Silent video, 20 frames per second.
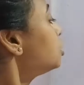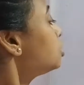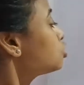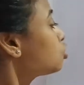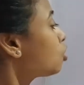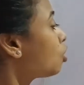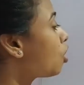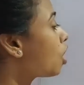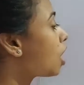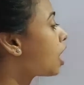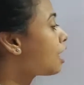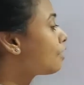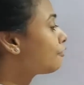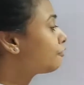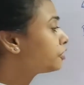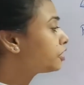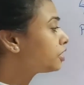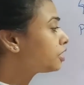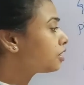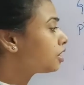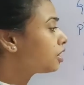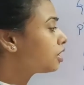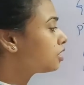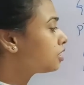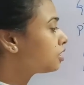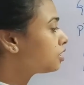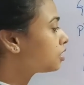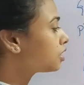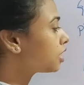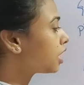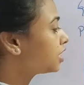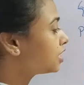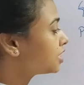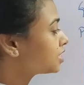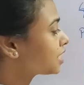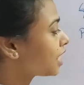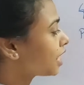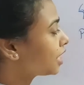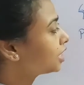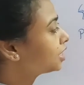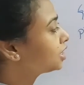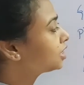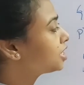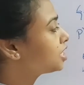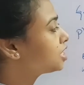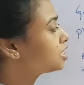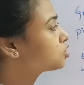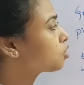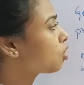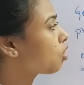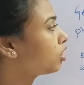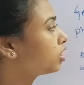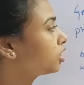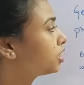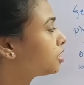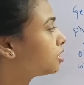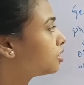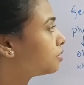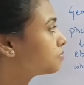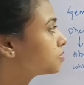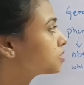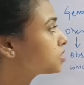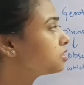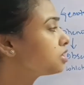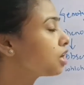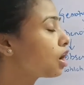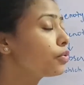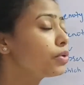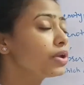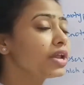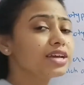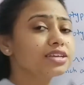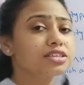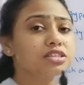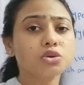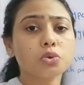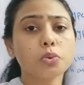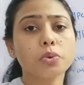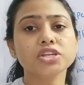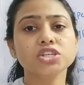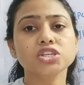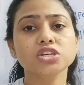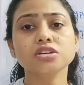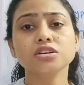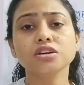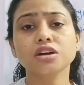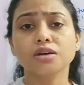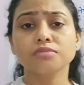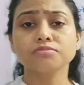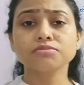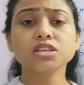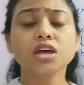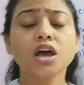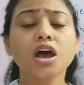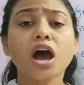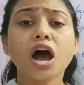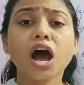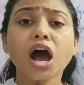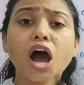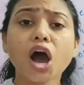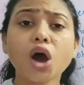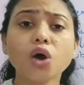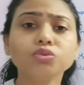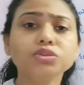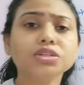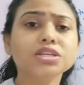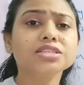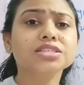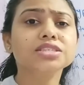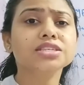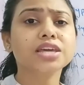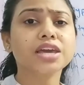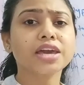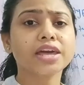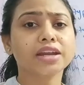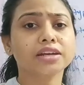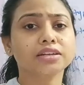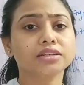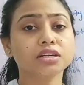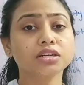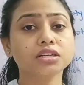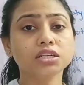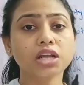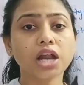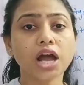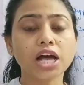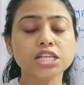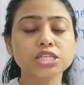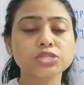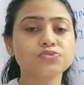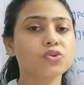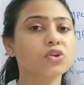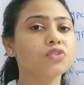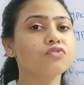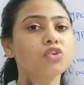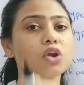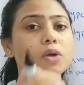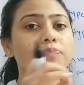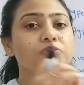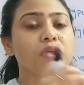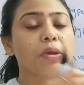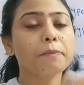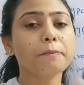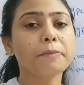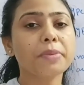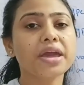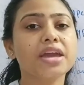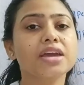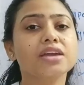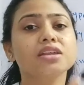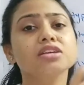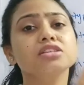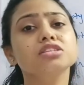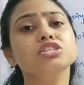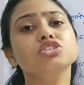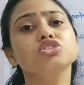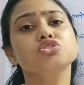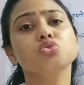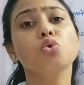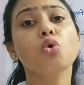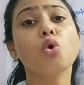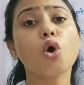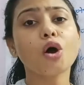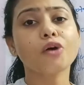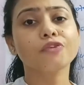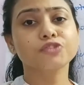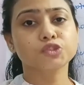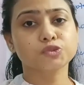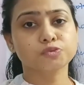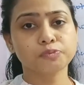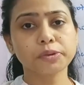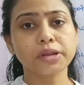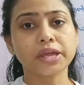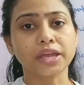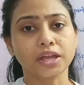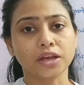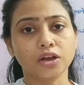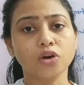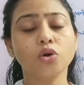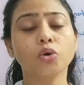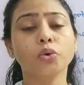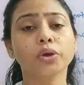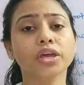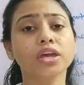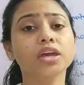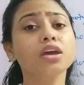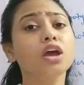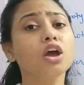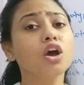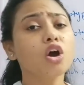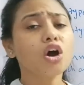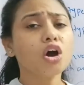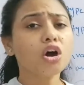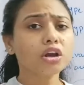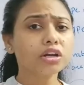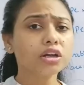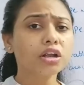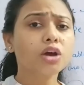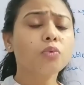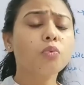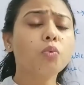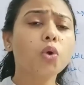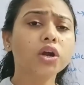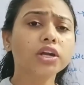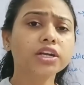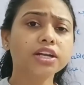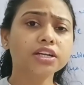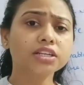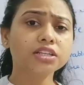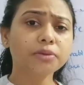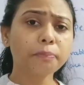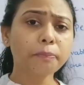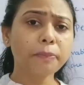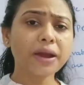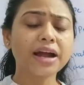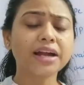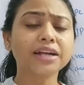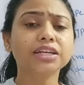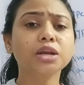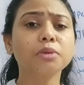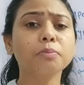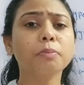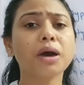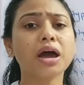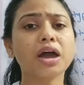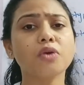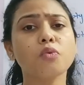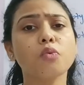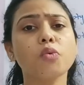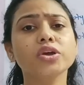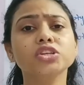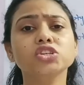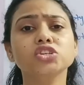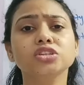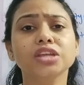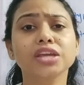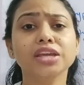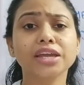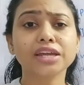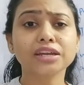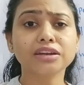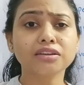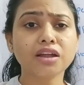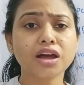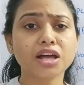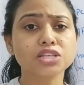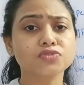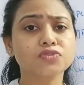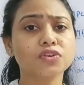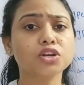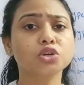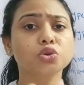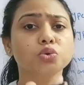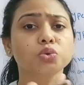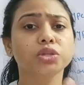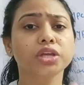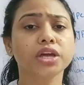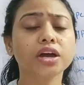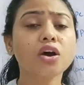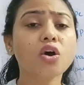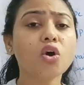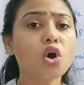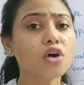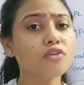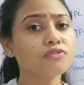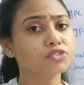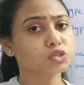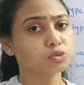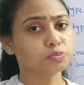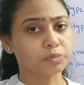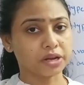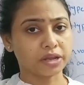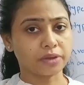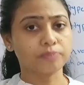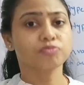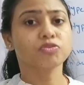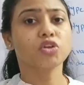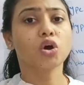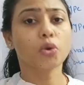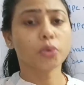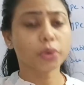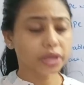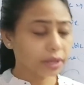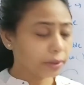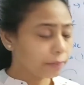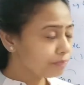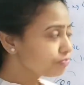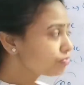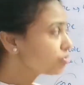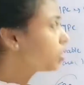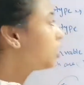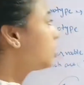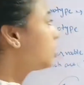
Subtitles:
so after understanding these all terms, now next question comes, how these characters transfer from their parents to offspring, okay, or what are the pattern by which they get transferred to their offspring. Okay,